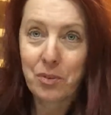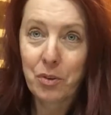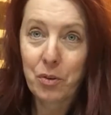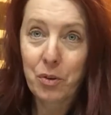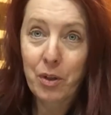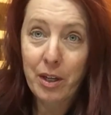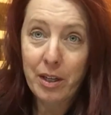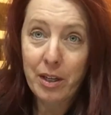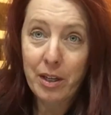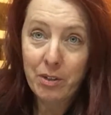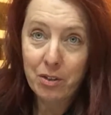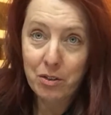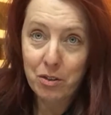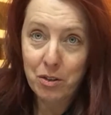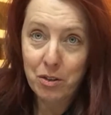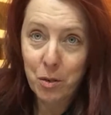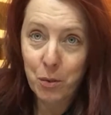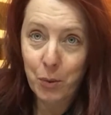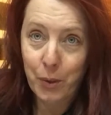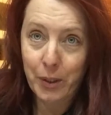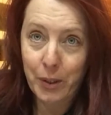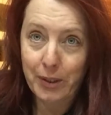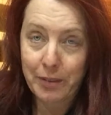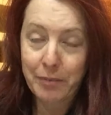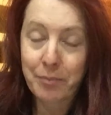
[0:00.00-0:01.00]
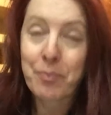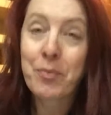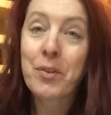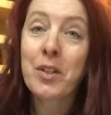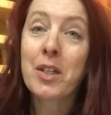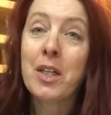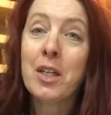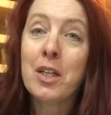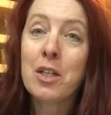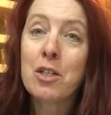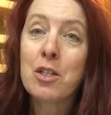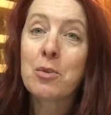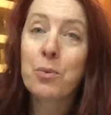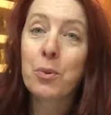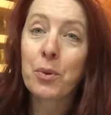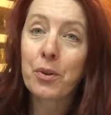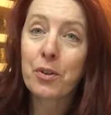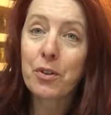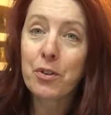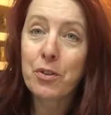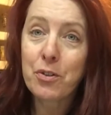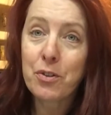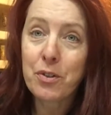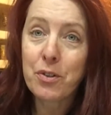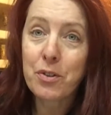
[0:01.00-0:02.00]
Okay, dogs are quiet. So we're
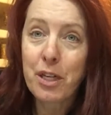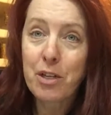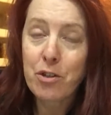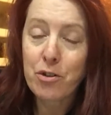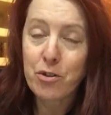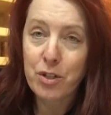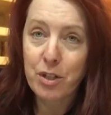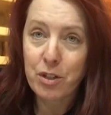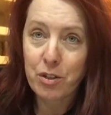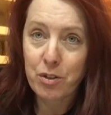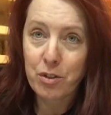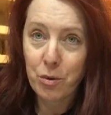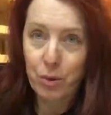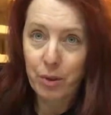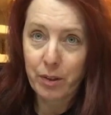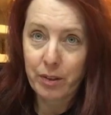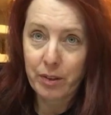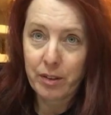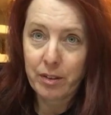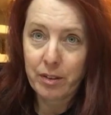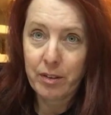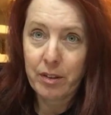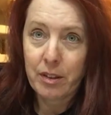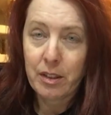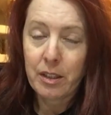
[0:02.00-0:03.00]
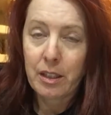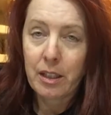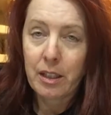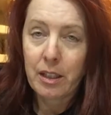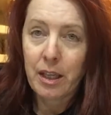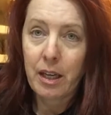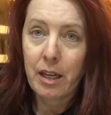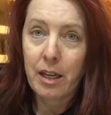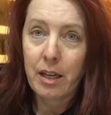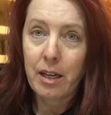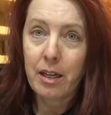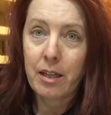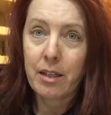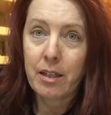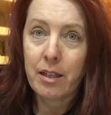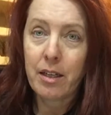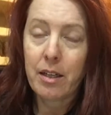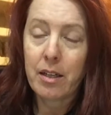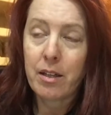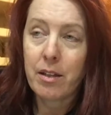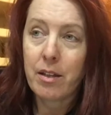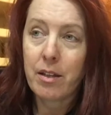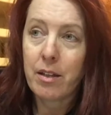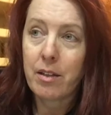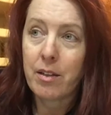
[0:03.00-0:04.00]
going to do the Nature's Head toilet. And
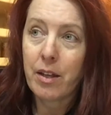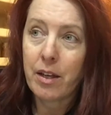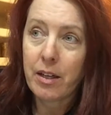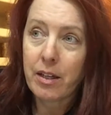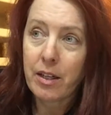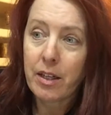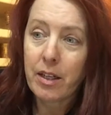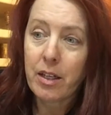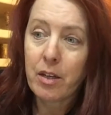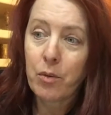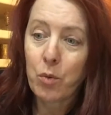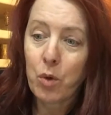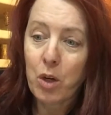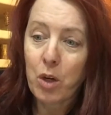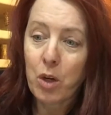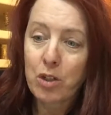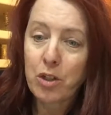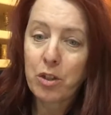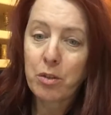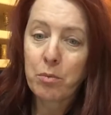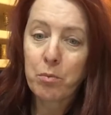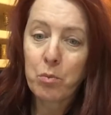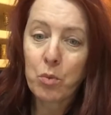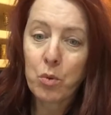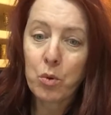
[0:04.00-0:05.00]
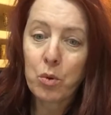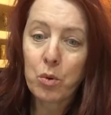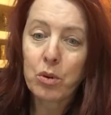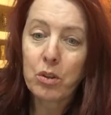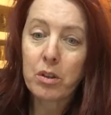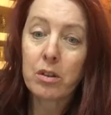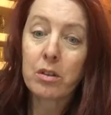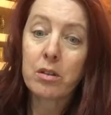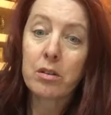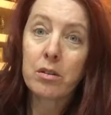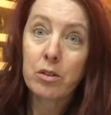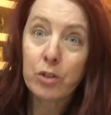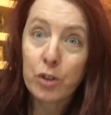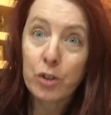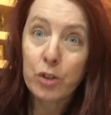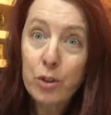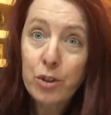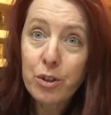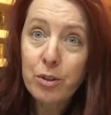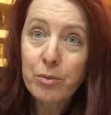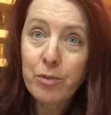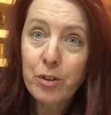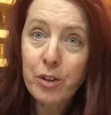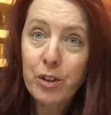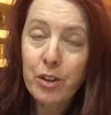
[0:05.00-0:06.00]
then I got watching more
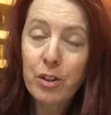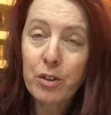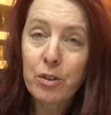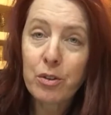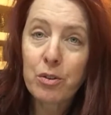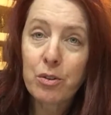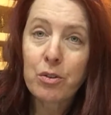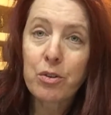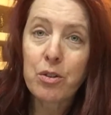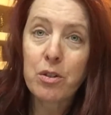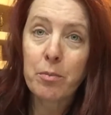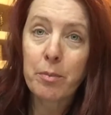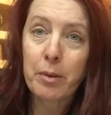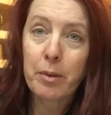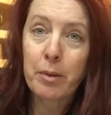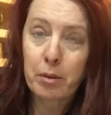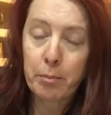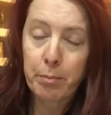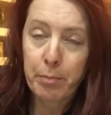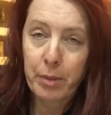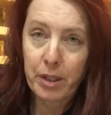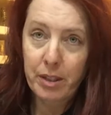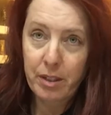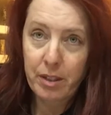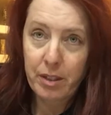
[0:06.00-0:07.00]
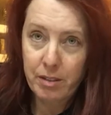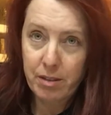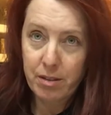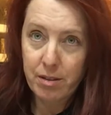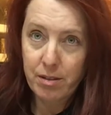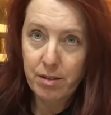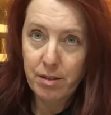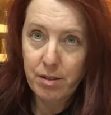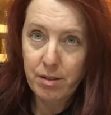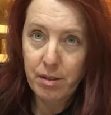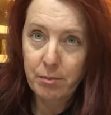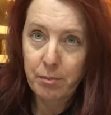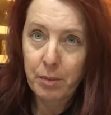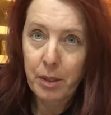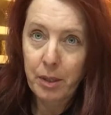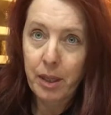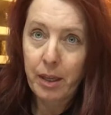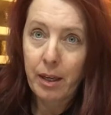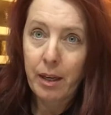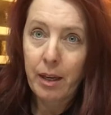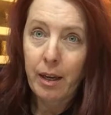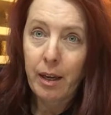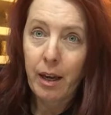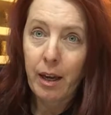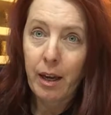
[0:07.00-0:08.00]
YouTube videos about the bucket system,
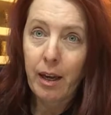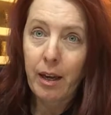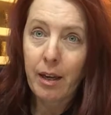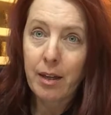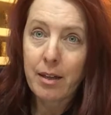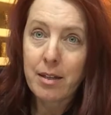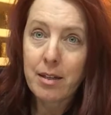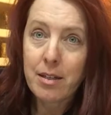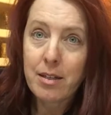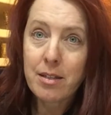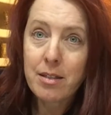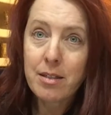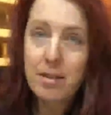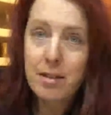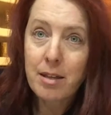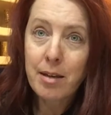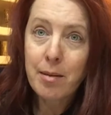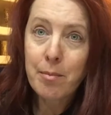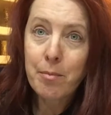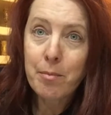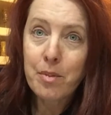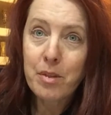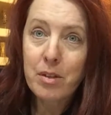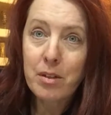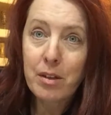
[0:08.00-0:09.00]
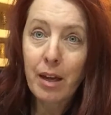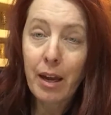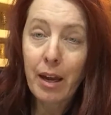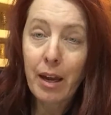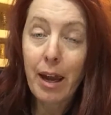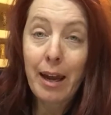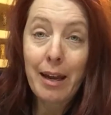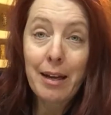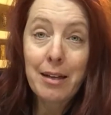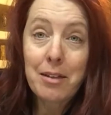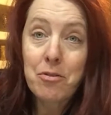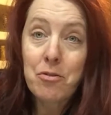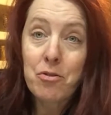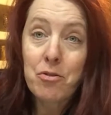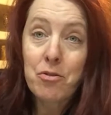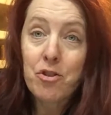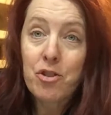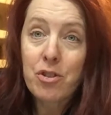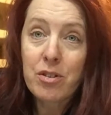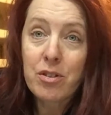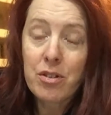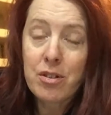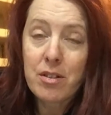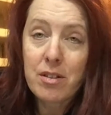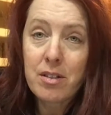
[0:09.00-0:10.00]
and it seemed
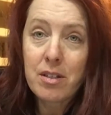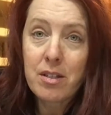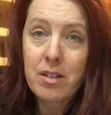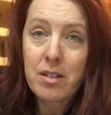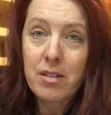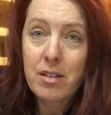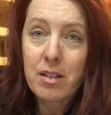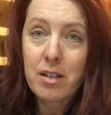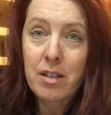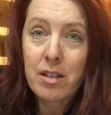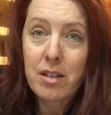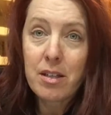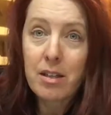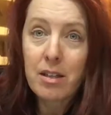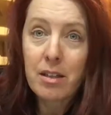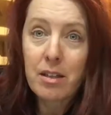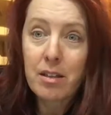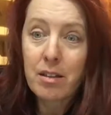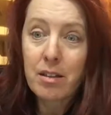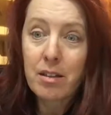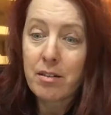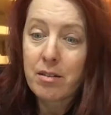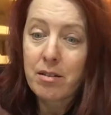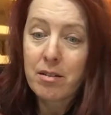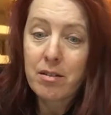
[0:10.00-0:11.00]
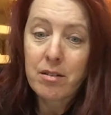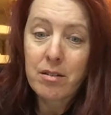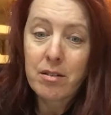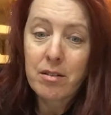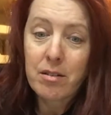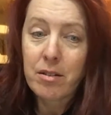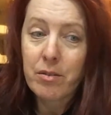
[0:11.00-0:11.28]
just as easy and